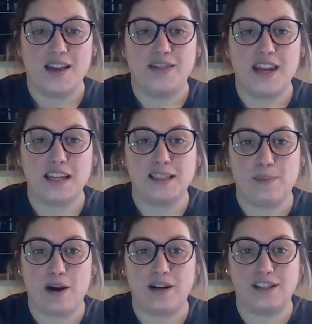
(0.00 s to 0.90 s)
The next
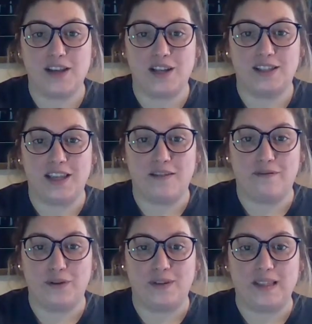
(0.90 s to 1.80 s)
part is onset
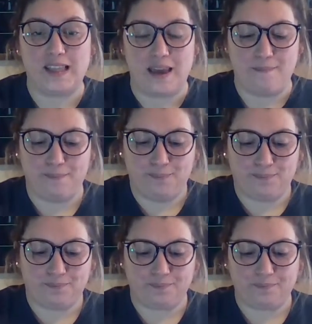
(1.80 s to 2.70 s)
fluency.
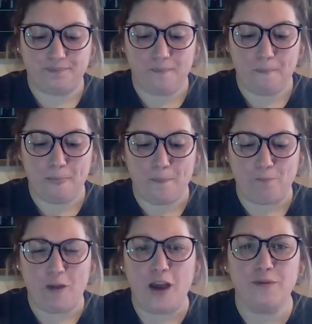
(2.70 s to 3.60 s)

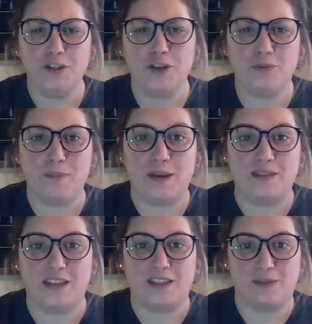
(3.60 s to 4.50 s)
I want you to
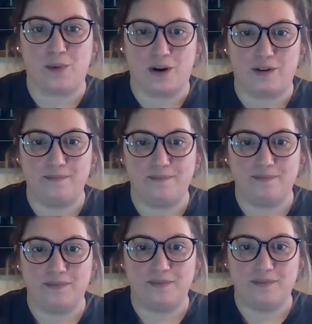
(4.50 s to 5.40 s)
repeat this word,
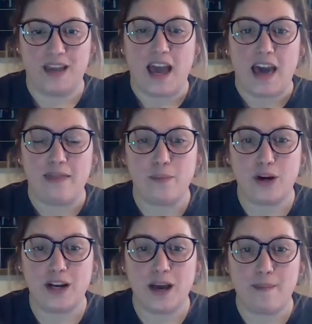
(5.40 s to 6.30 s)
and then we're
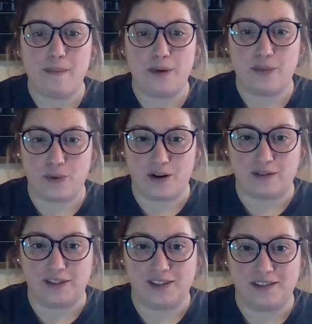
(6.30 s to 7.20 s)
going to come up with
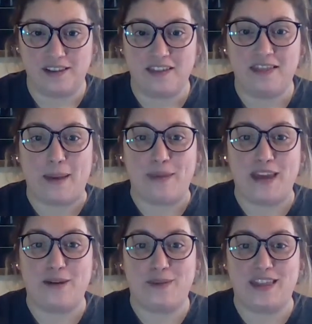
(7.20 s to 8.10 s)
words that
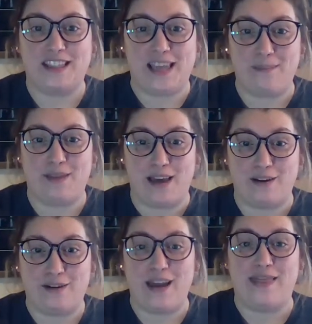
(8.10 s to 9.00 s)
begin with the same
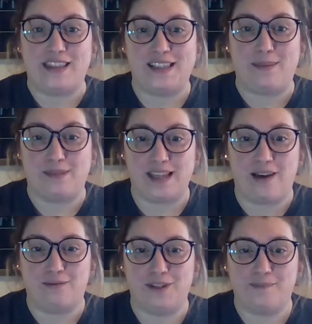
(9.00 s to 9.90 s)
letter and the same
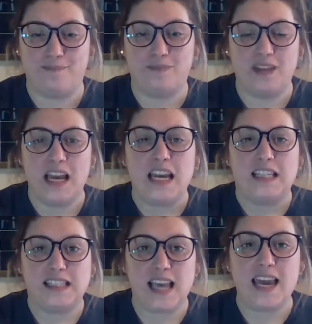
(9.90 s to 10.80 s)
sound.
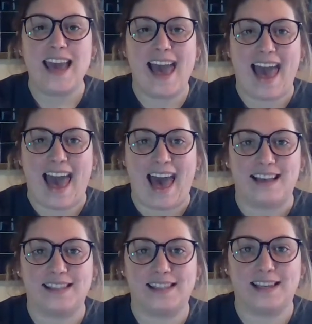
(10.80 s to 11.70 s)
Say
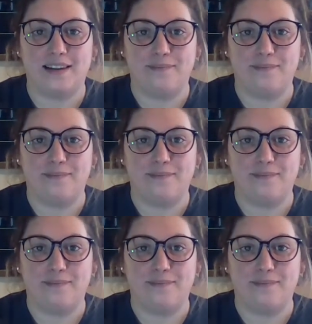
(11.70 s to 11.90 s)
ask.